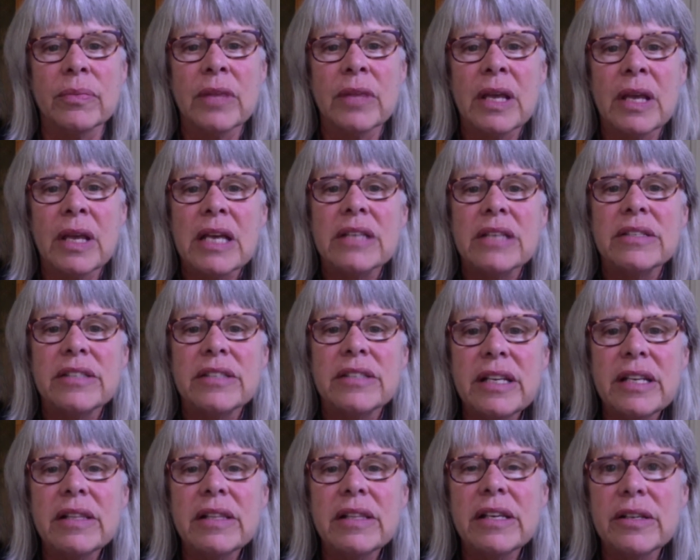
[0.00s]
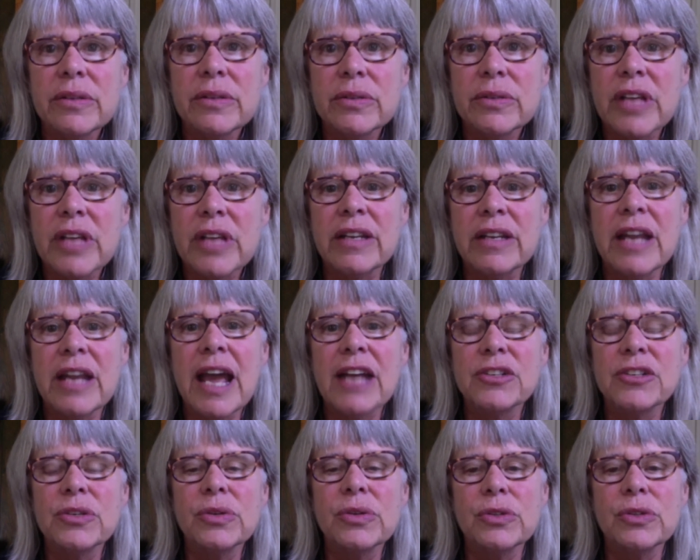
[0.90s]
City leaders and
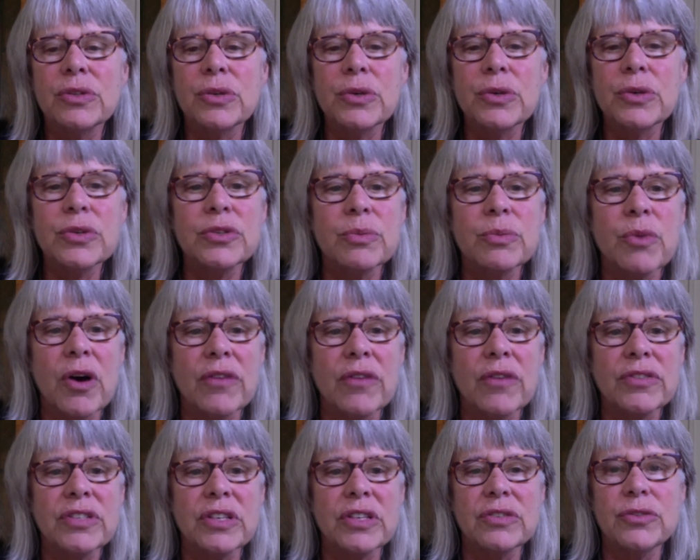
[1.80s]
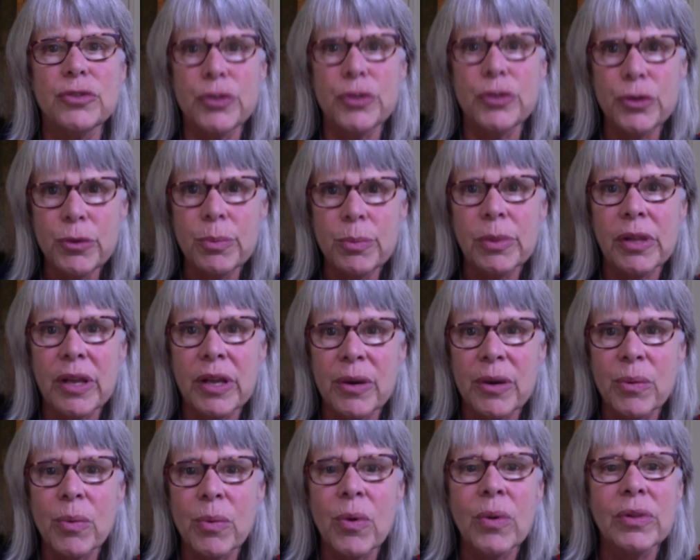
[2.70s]
national tourism offices do play a
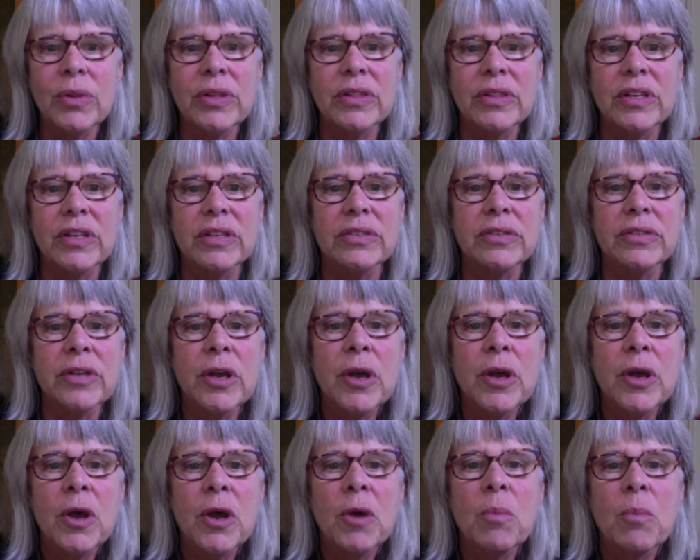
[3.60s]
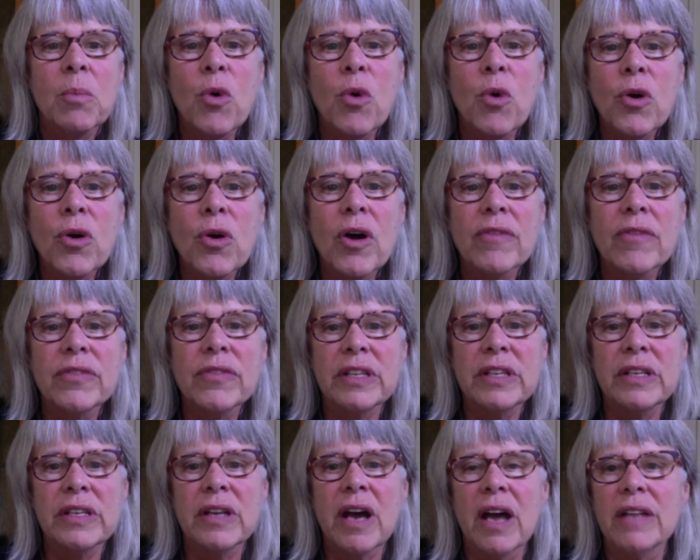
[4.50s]
role in this. More often
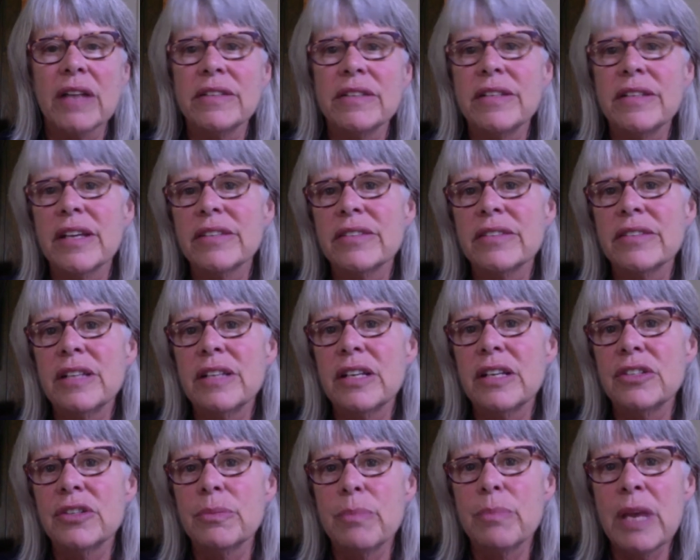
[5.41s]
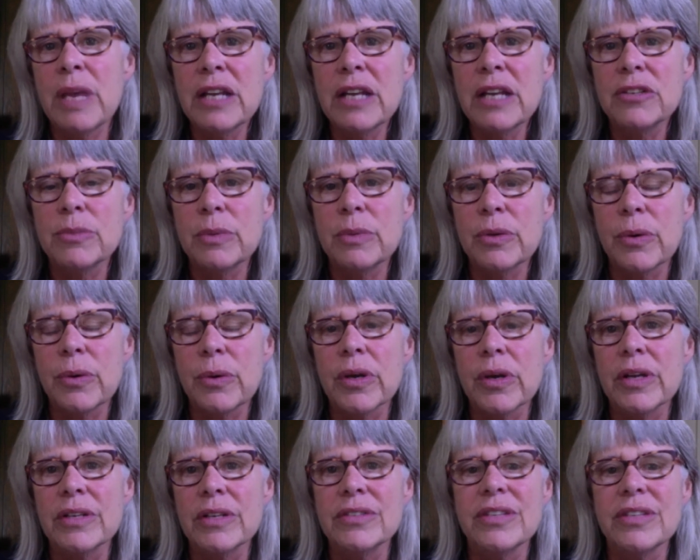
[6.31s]
than not, destination management
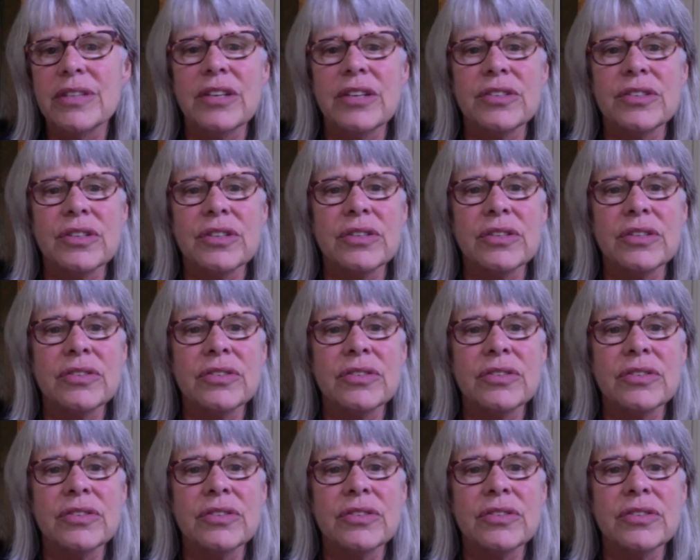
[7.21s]
organizations,